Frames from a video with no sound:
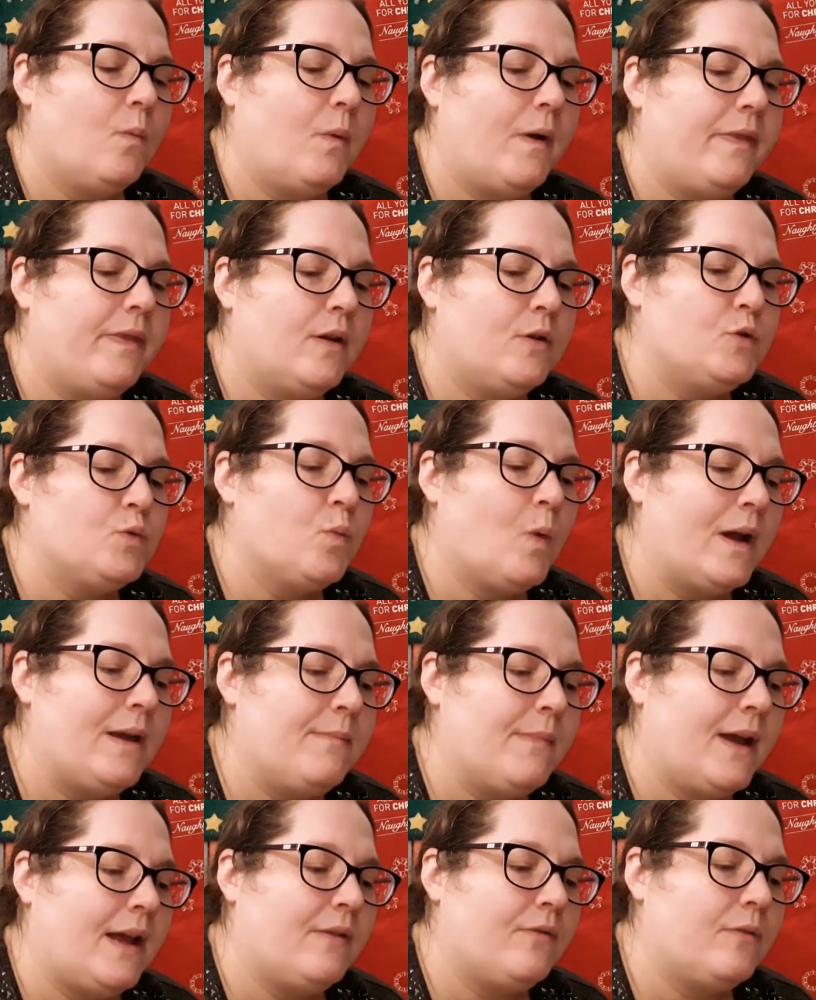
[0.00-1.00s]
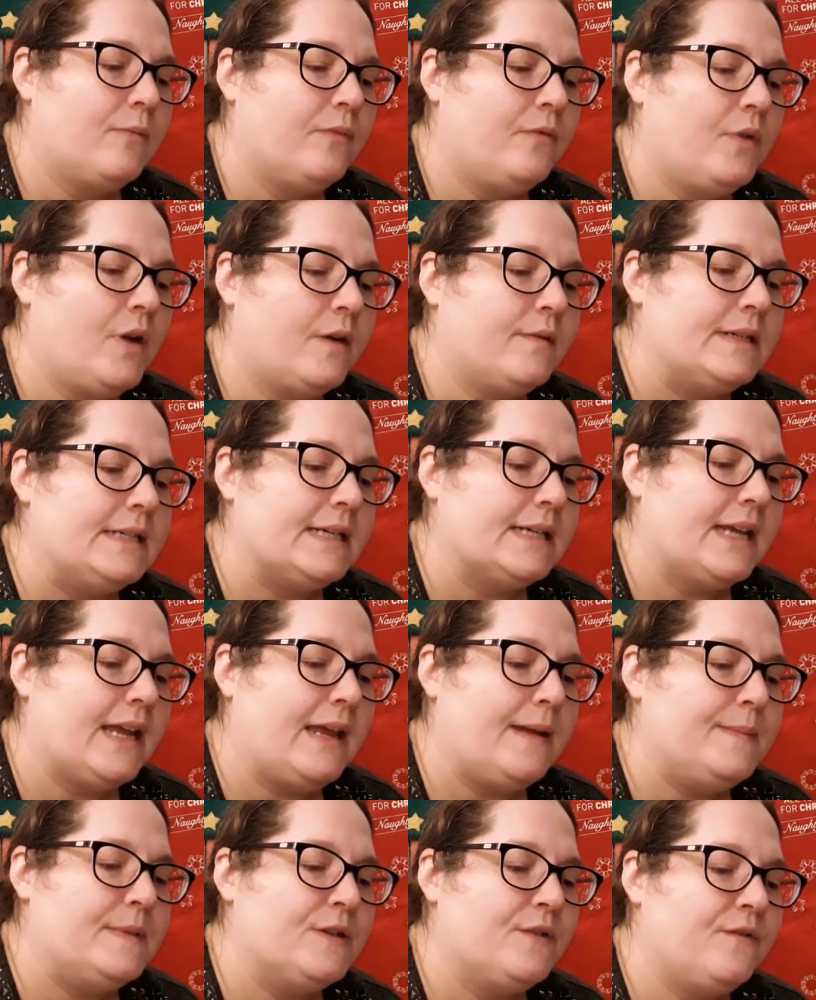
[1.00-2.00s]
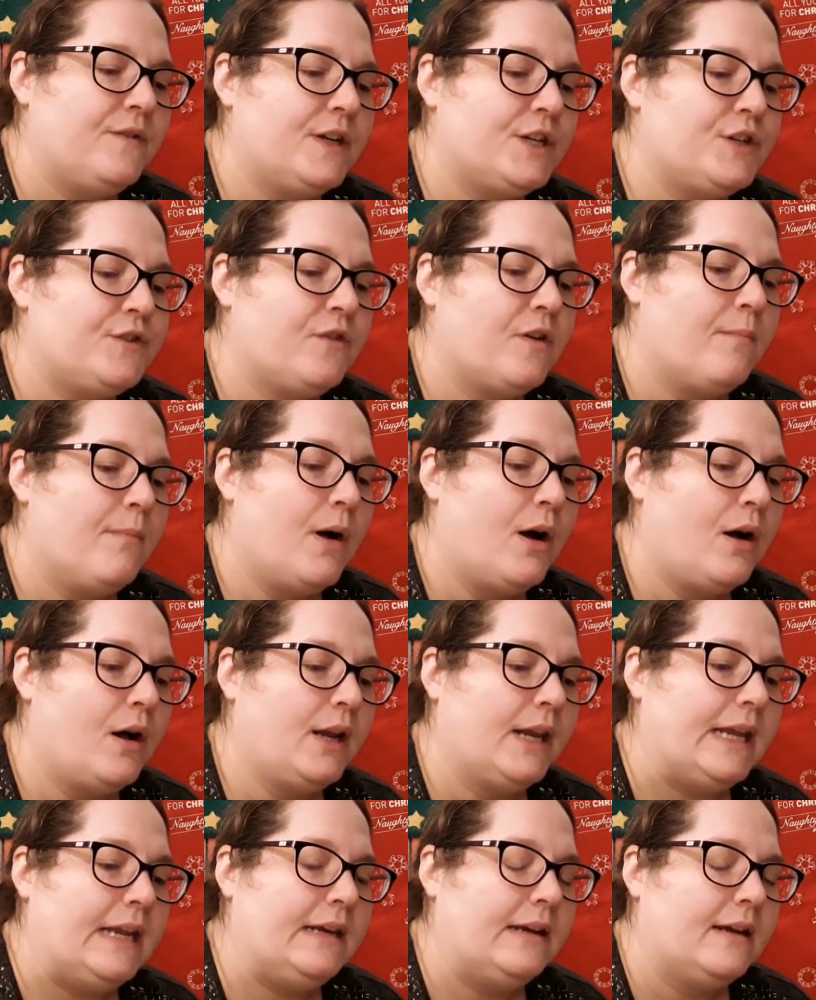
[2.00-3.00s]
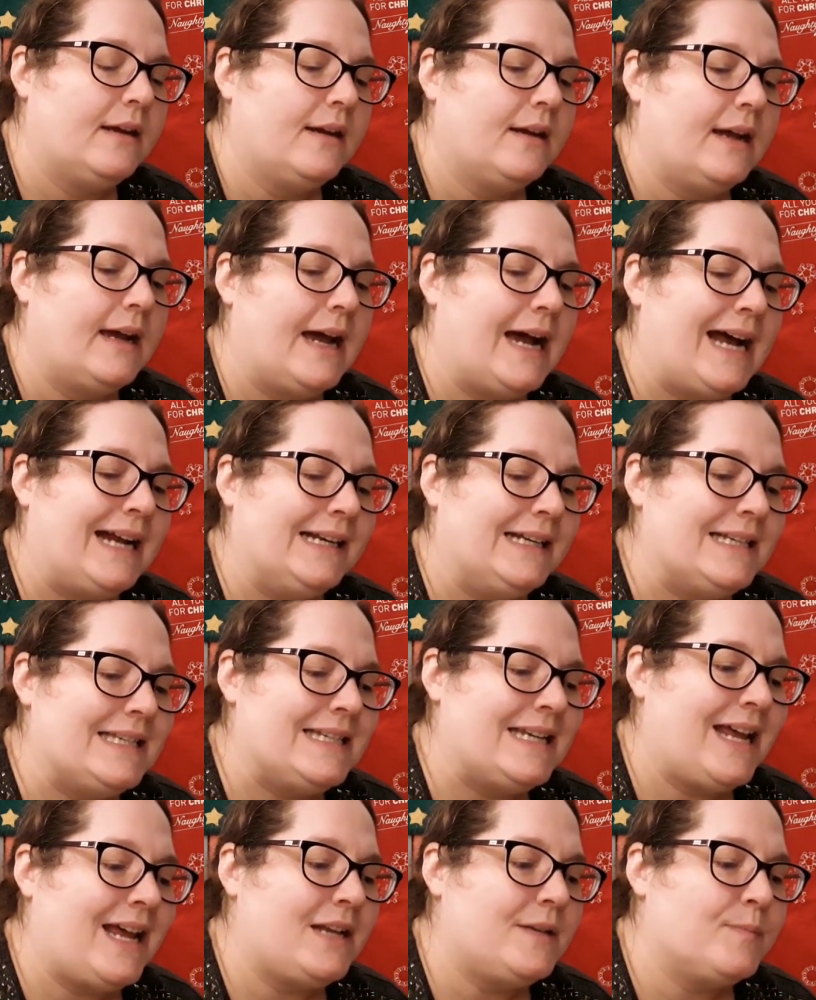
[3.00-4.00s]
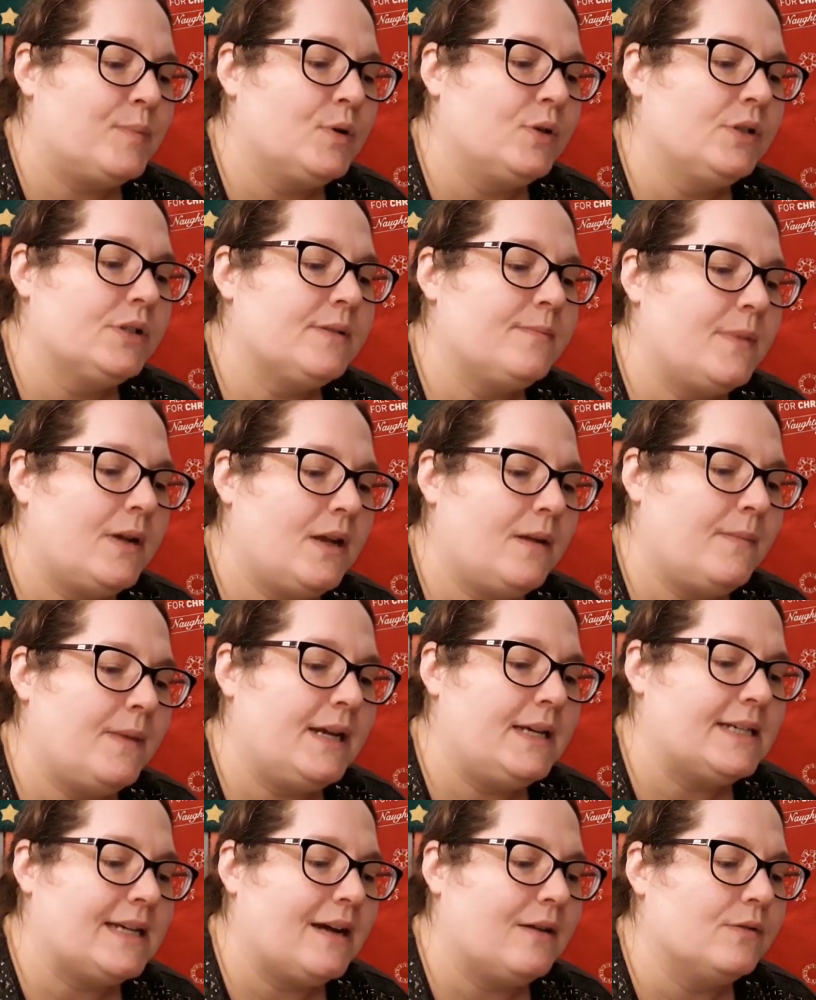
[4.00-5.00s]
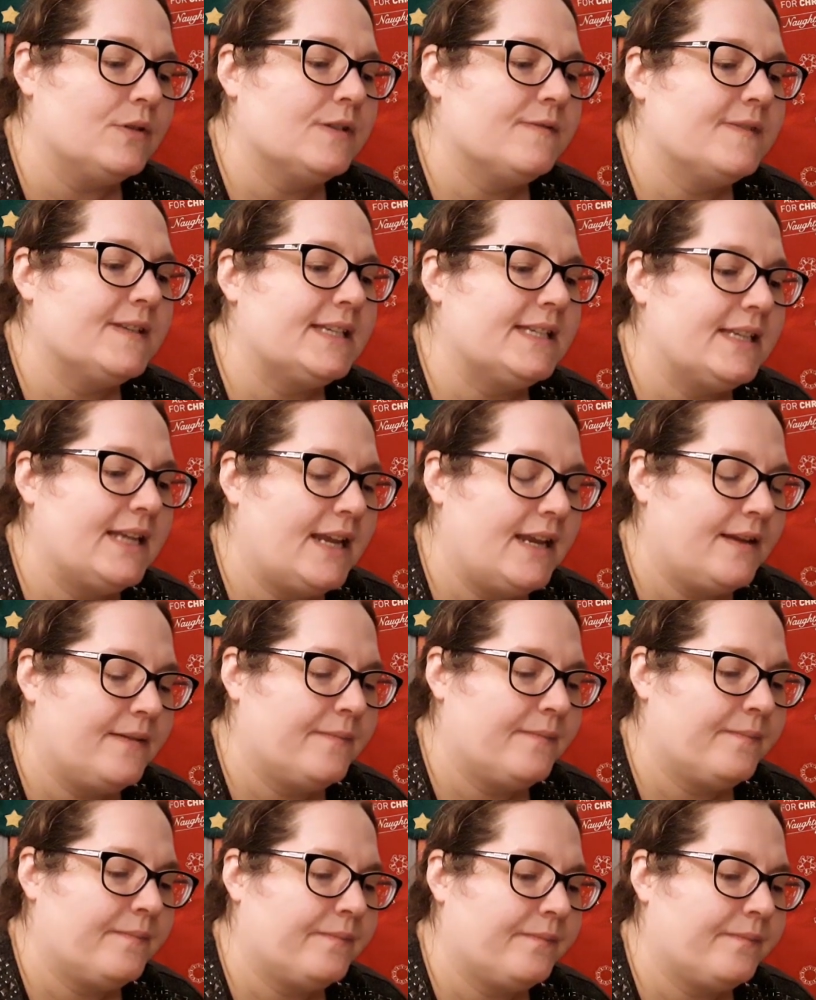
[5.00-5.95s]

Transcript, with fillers: when those white men from Florida came to fish for marlin and instead pulled a mermaid out of the sea.